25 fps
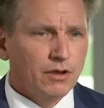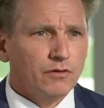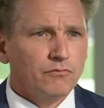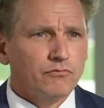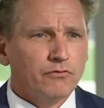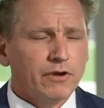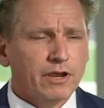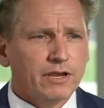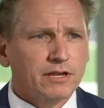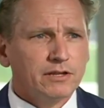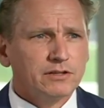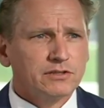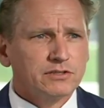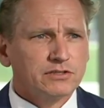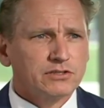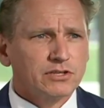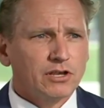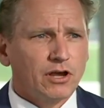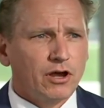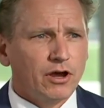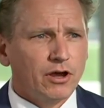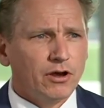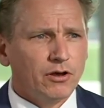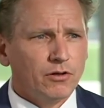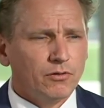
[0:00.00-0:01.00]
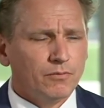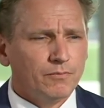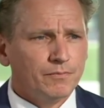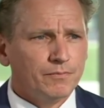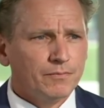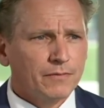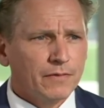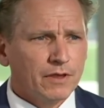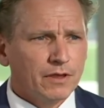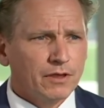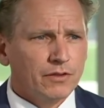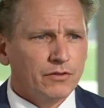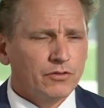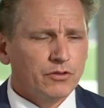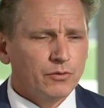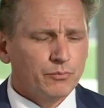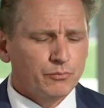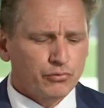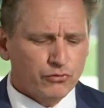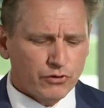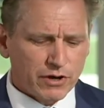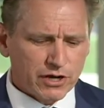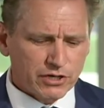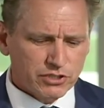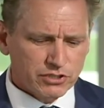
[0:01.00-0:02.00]
reconcile the
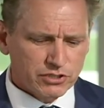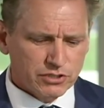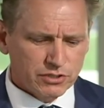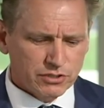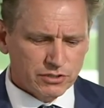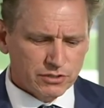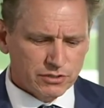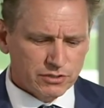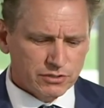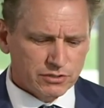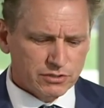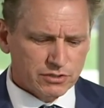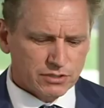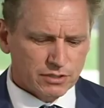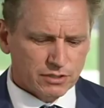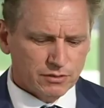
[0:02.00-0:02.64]
pressures